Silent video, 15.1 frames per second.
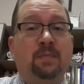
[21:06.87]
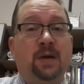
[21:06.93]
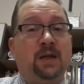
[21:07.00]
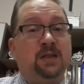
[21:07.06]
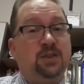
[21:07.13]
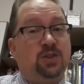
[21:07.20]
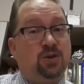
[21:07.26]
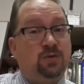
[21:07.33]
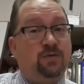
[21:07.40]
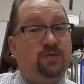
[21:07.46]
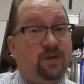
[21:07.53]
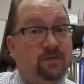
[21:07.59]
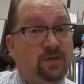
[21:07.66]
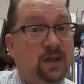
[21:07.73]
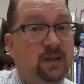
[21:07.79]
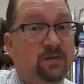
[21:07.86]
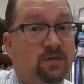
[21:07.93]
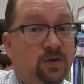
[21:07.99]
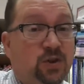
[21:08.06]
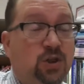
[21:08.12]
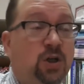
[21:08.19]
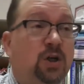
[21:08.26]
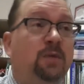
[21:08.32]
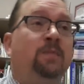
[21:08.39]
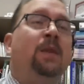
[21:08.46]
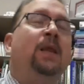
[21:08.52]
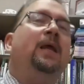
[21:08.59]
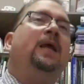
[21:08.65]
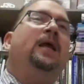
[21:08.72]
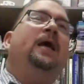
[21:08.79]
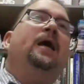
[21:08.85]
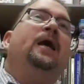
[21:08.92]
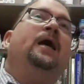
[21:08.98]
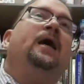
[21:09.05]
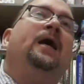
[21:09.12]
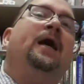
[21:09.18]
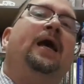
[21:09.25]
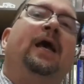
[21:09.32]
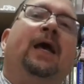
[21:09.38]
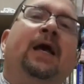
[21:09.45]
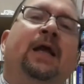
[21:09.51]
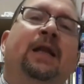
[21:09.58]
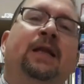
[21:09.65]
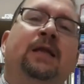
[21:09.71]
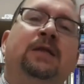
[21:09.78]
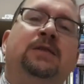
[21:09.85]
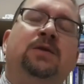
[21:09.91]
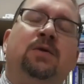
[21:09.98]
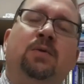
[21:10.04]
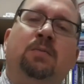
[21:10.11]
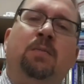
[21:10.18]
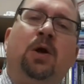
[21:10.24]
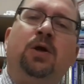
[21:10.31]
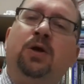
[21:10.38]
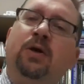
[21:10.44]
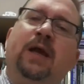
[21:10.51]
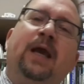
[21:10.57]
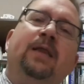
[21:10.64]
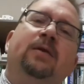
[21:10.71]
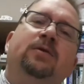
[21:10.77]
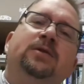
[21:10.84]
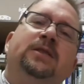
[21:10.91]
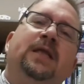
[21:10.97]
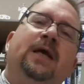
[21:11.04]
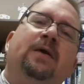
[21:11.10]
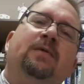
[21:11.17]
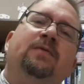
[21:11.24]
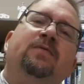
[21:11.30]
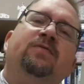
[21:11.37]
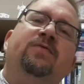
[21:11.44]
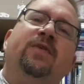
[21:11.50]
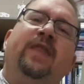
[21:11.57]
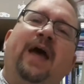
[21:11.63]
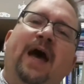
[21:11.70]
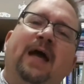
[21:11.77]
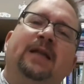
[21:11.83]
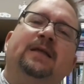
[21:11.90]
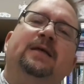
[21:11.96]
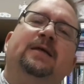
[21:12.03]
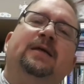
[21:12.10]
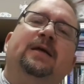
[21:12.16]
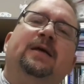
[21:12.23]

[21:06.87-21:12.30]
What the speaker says: But it's June 15th for sure. And so mark your calendars down for that.